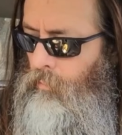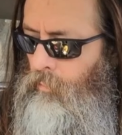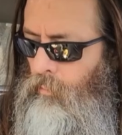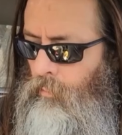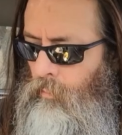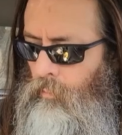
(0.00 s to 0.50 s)

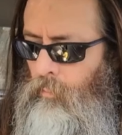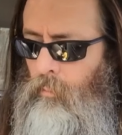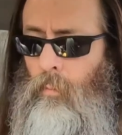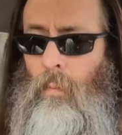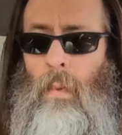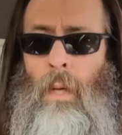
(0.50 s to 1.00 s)
Follow me.
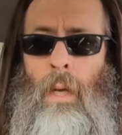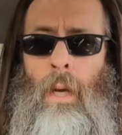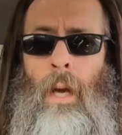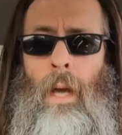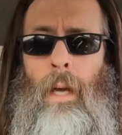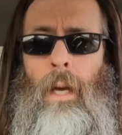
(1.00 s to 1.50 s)

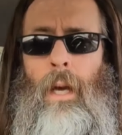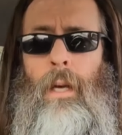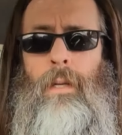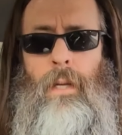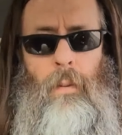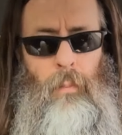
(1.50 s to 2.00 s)
Hey
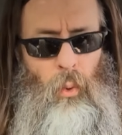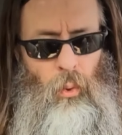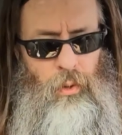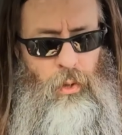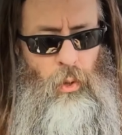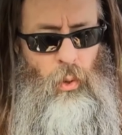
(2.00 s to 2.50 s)
guys, I'm
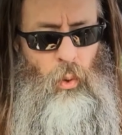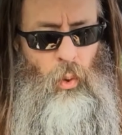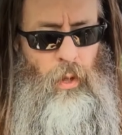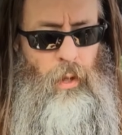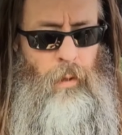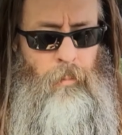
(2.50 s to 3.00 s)
going
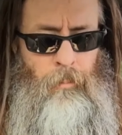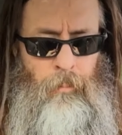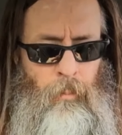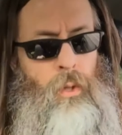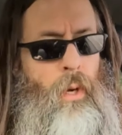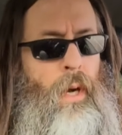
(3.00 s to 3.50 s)
to uh,
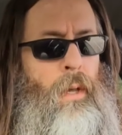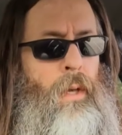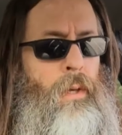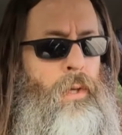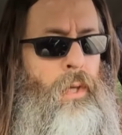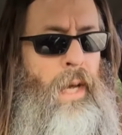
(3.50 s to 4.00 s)
try
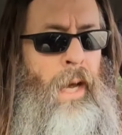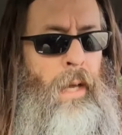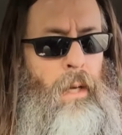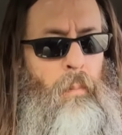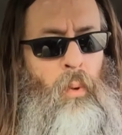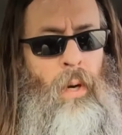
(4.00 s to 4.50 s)
this
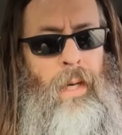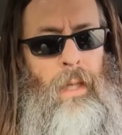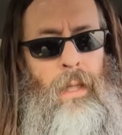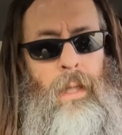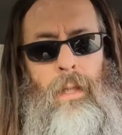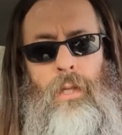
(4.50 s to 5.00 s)
Alec
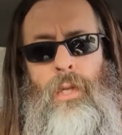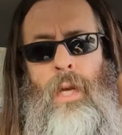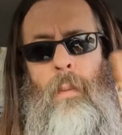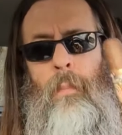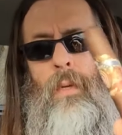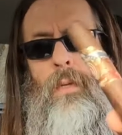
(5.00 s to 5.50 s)
Bradley
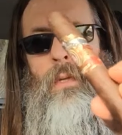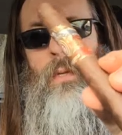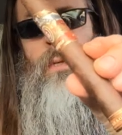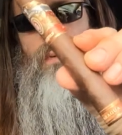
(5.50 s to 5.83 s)
Tempus.